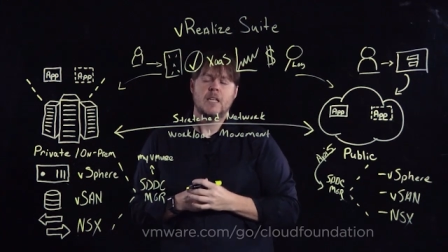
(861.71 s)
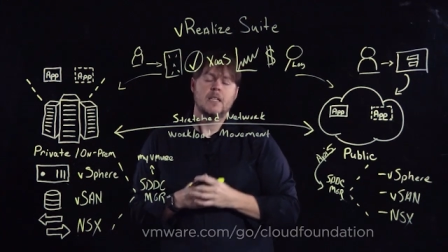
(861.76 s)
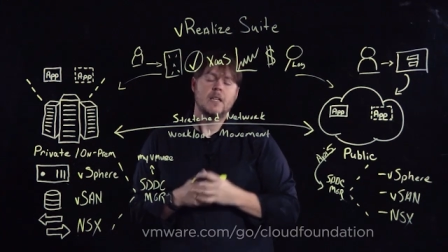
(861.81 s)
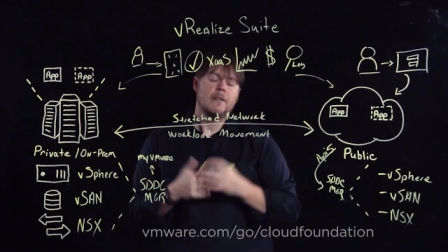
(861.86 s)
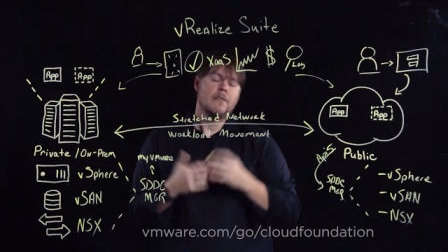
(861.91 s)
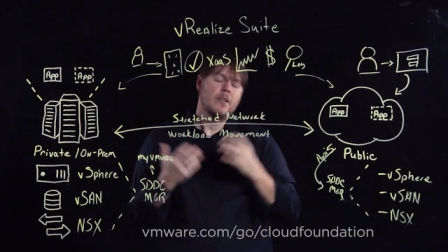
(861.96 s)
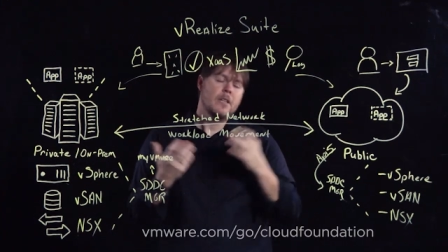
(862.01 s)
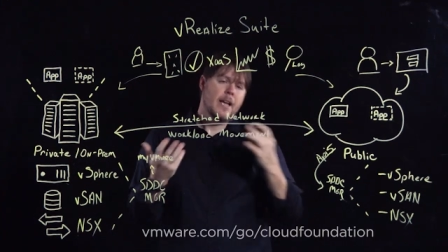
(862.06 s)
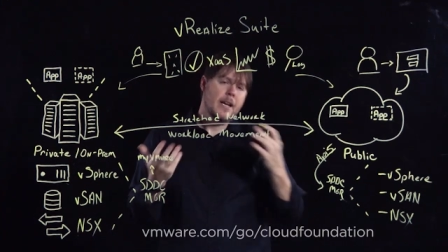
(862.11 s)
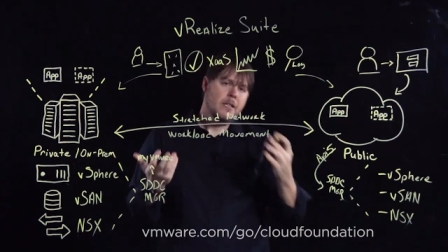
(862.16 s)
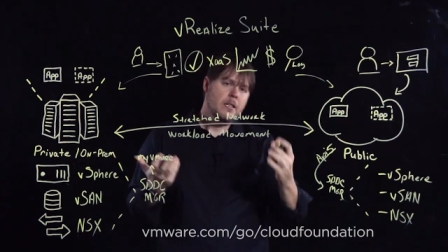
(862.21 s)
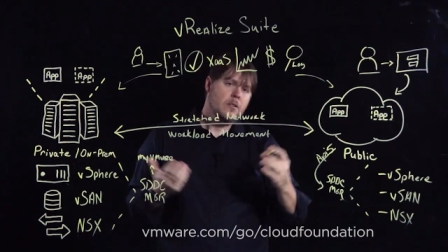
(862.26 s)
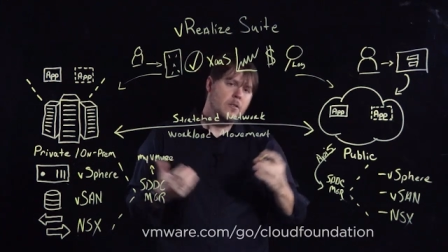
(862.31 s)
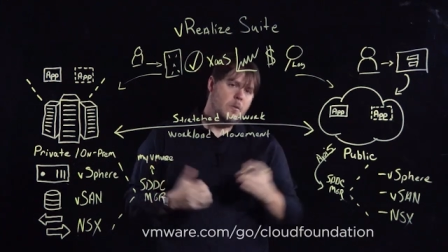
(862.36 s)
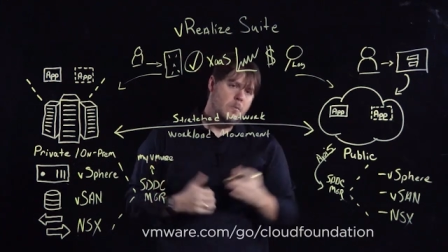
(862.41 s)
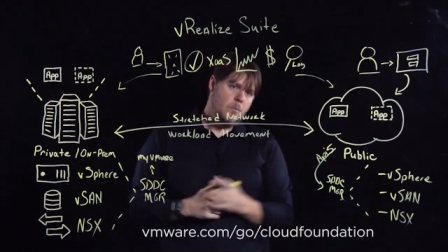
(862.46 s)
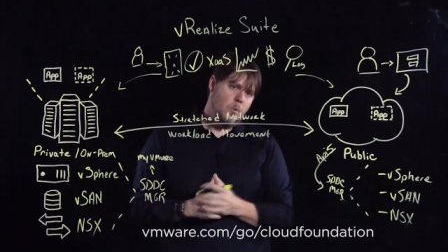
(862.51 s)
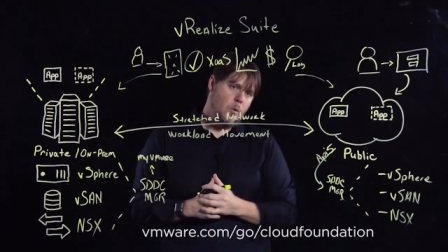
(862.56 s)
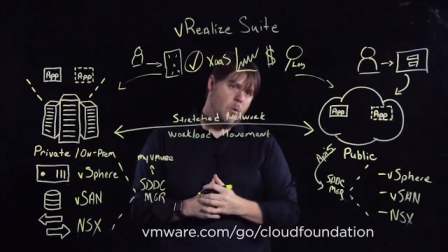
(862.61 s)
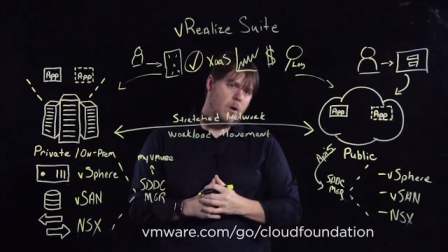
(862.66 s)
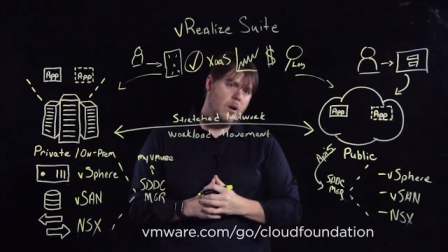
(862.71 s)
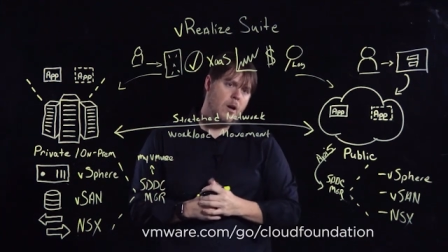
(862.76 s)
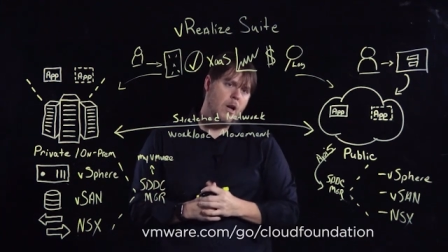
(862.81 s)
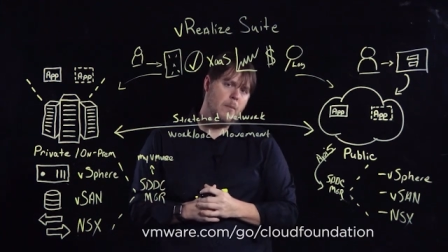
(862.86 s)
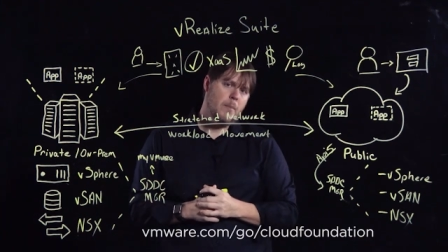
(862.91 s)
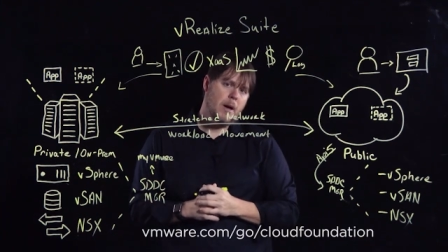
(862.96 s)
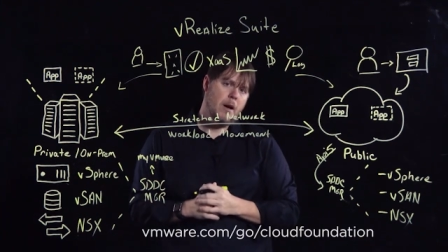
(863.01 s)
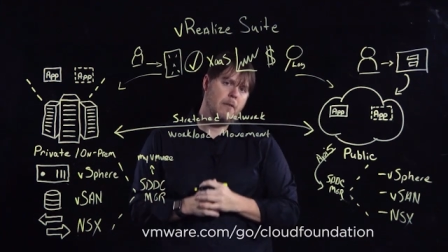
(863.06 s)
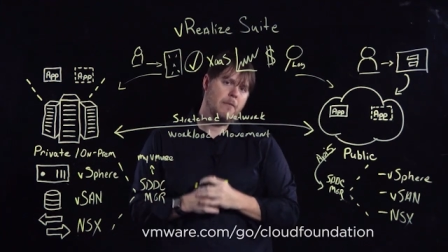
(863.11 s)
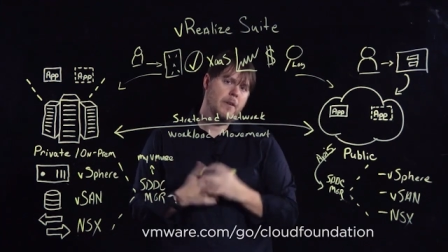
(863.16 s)
Now, if you'd like to learn more
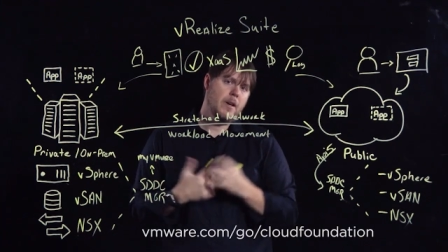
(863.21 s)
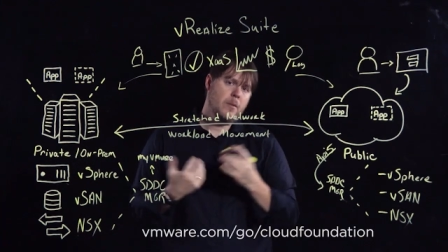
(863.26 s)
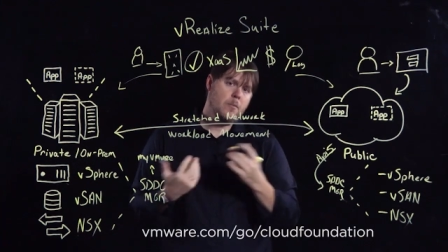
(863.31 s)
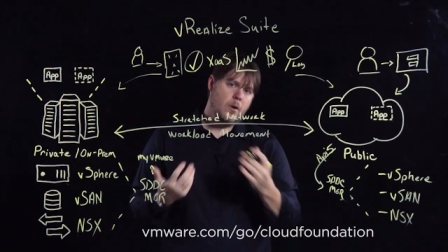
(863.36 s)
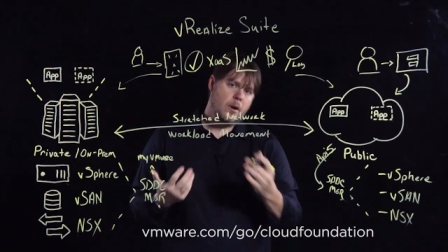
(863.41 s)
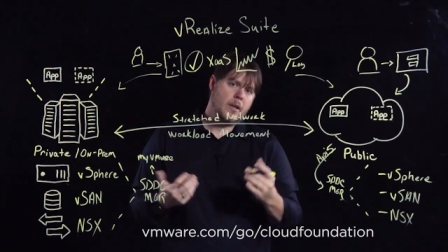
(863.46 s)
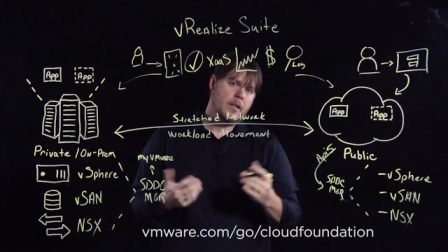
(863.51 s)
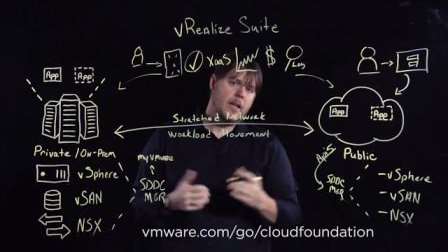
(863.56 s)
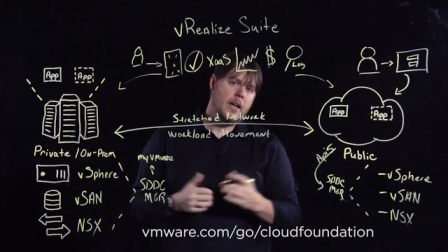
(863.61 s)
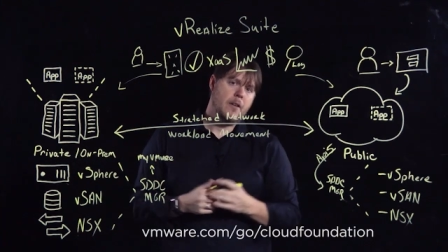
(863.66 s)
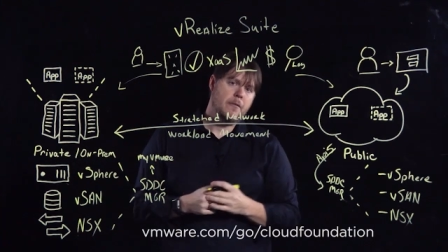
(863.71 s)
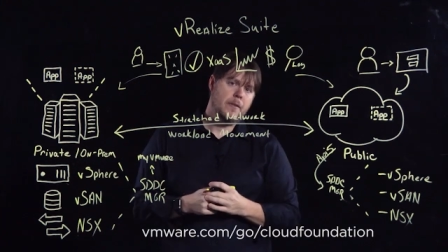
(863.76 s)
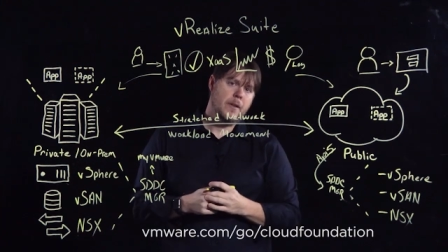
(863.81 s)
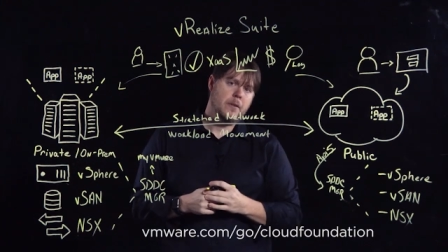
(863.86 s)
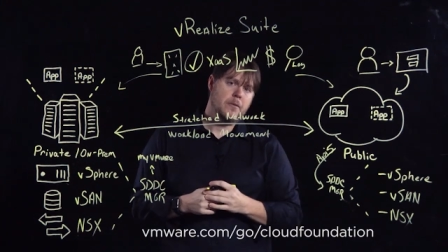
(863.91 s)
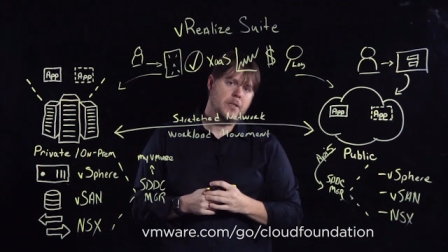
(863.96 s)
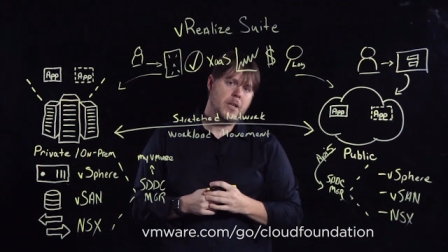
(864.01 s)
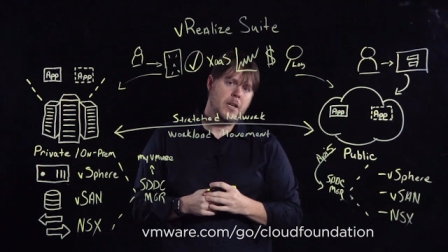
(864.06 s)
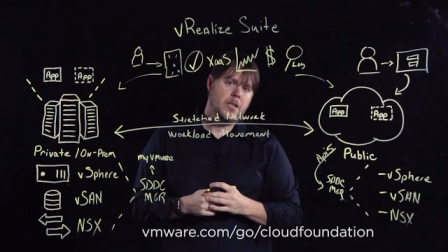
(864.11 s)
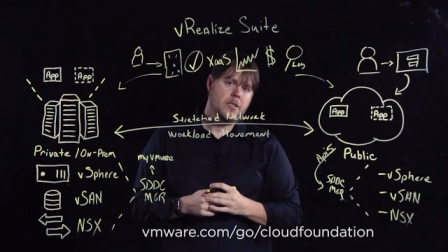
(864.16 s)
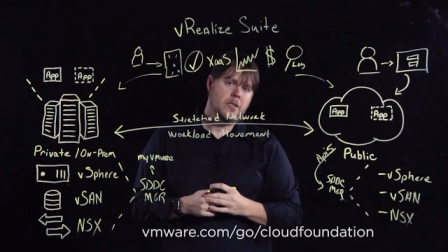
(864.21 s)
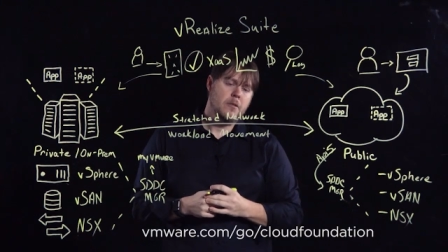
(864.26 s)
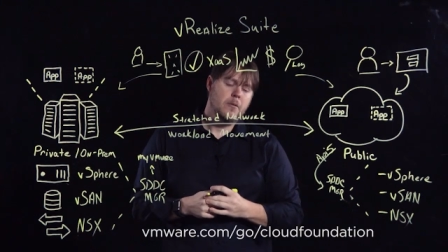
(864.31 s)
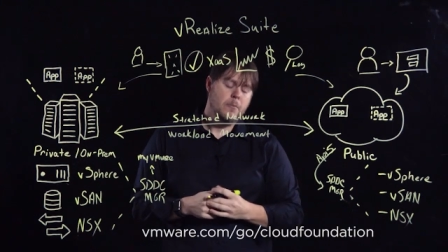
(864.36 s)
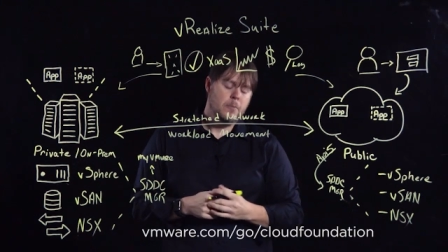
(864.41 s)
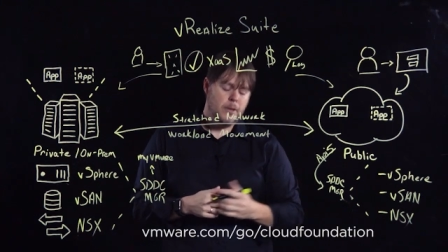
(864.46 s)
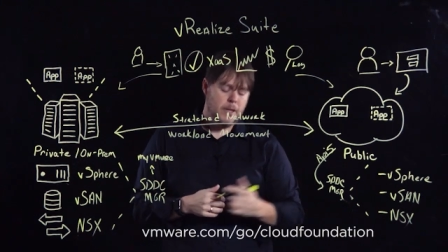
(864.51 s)
about VMware Cloud Foundation,